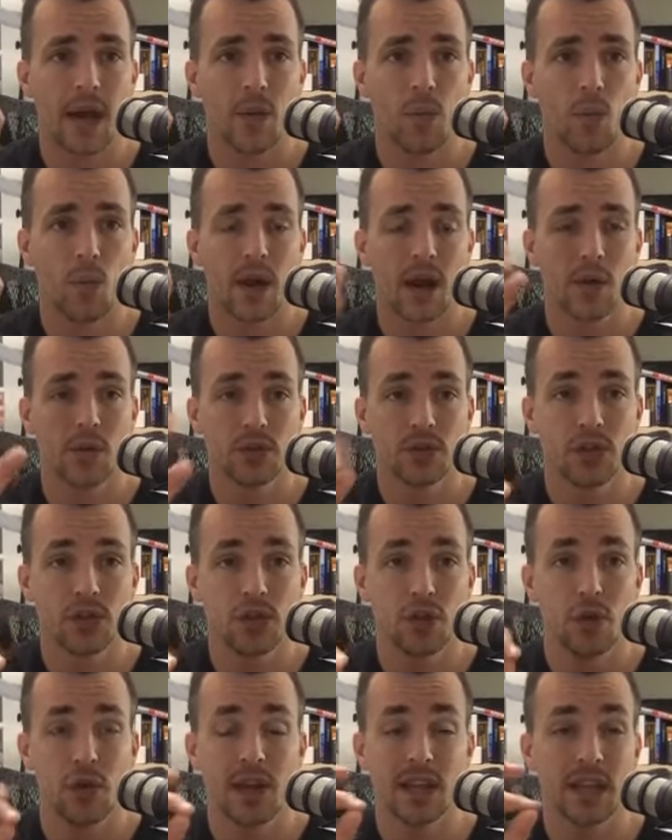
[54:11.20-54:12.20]
What I will
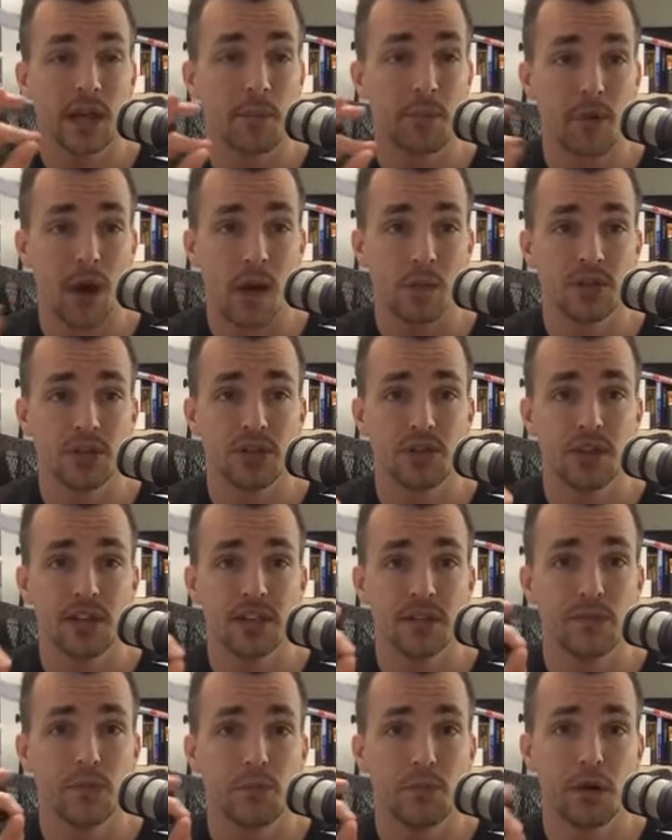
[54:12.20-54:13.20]
do, and I promise you
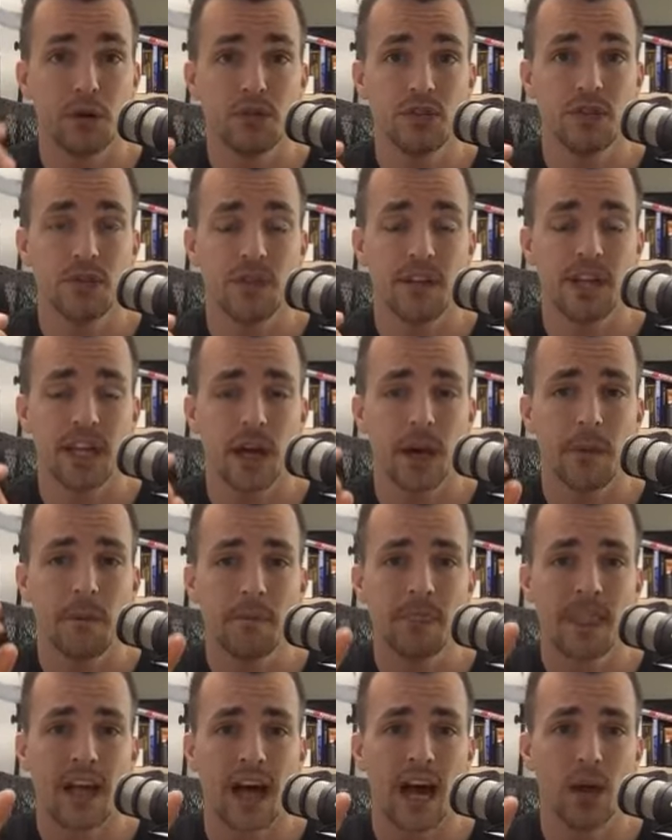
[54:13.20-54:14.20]
this, if you post a video,
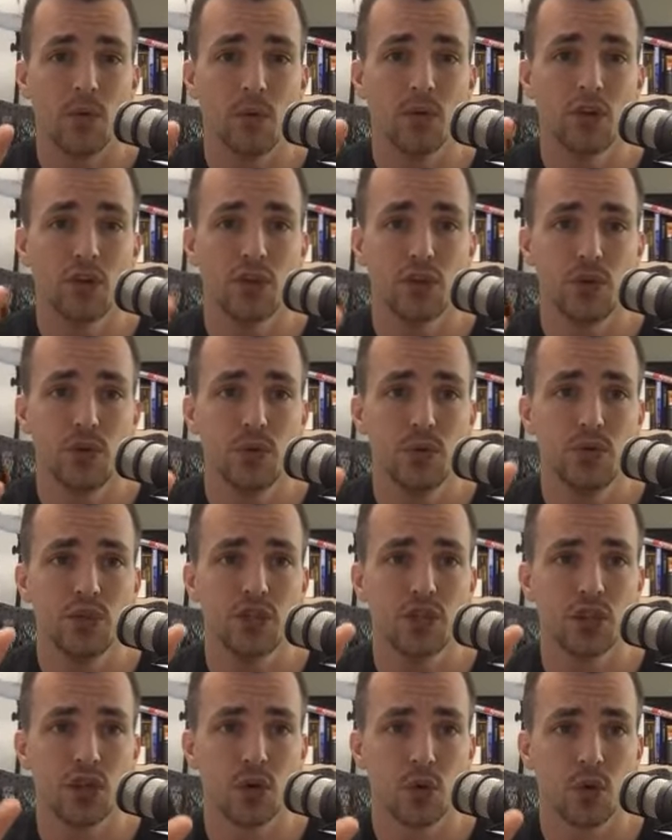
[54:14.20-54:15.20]
I will
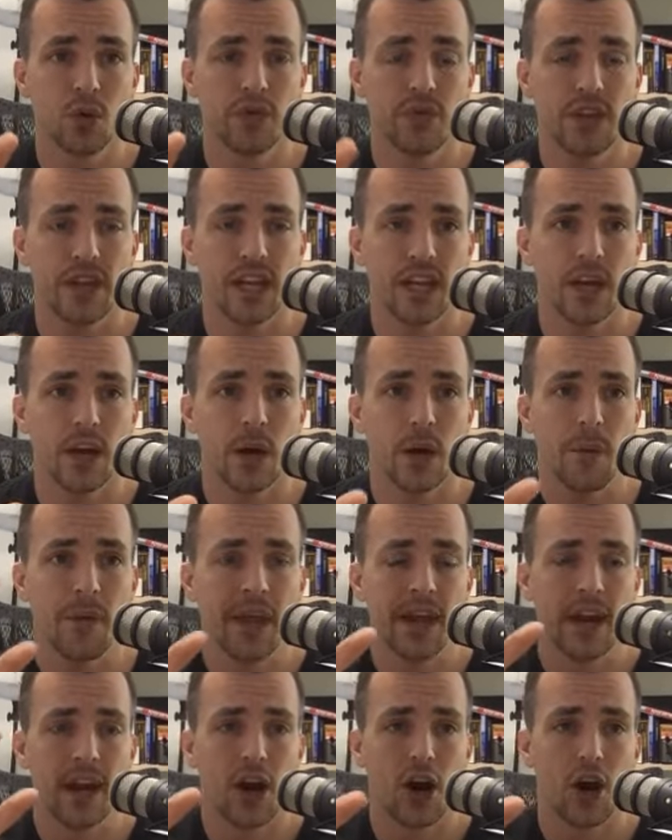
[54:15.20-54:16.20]
use your video
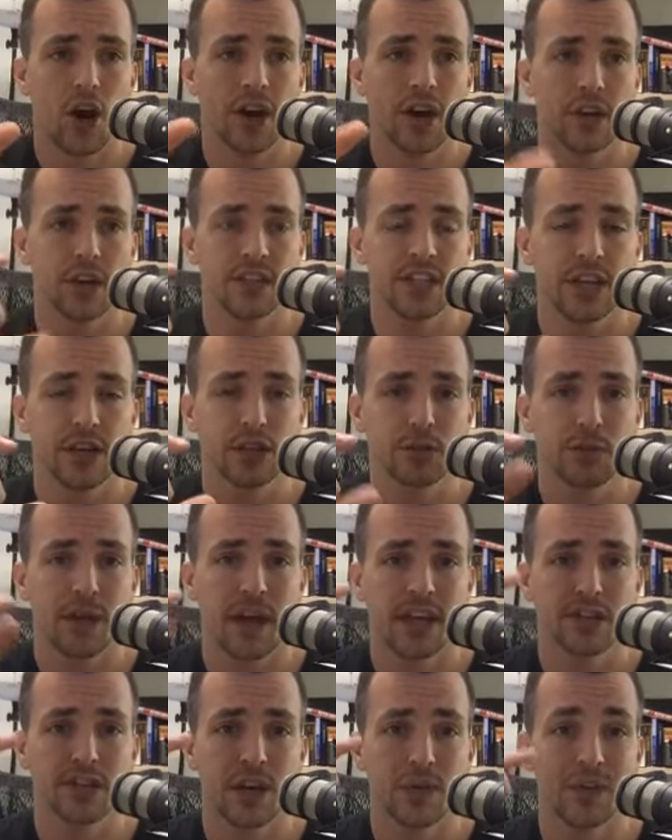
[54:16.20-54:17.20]
on our sales
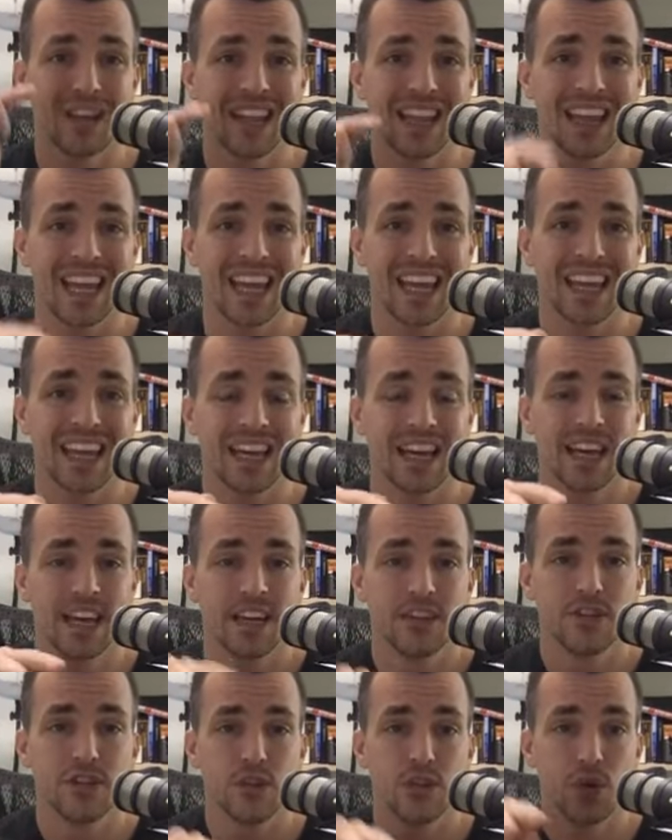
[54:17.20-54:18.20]
page, and I will link
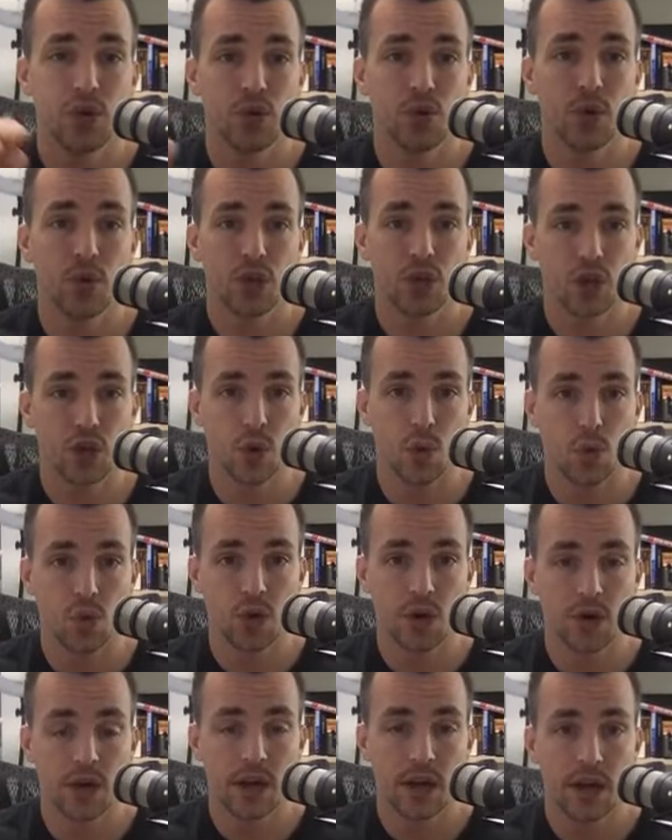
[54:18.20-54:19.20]
to
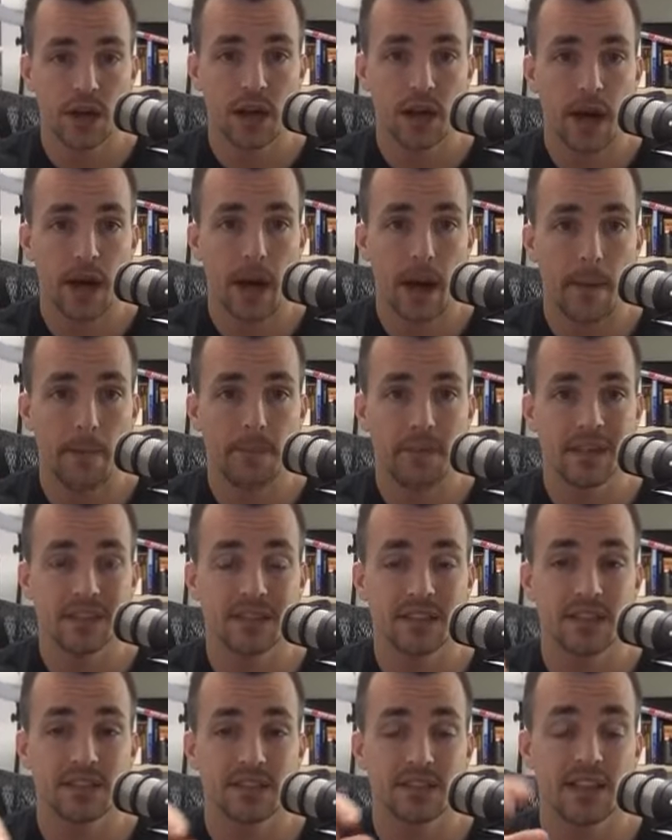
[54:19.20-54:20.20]
your
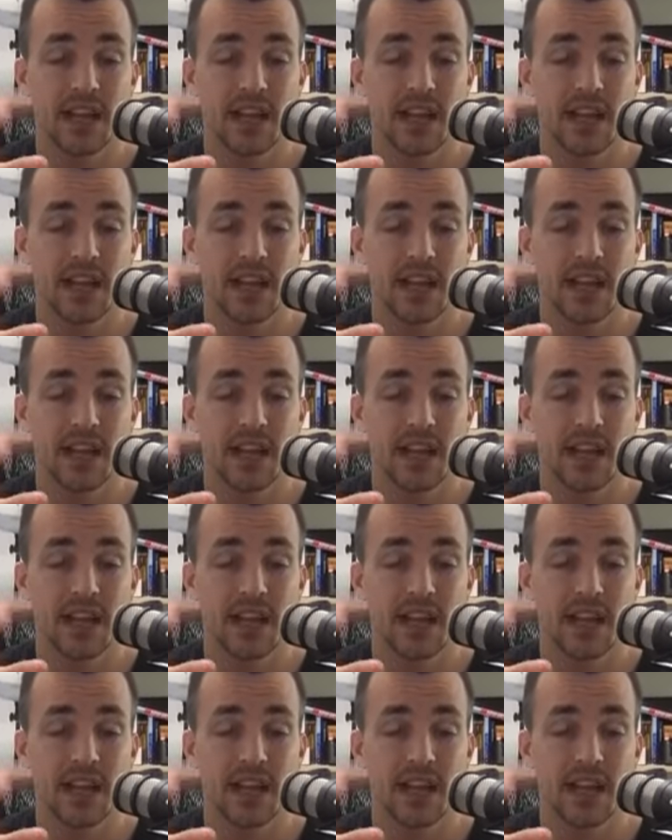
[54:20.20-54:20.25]
business.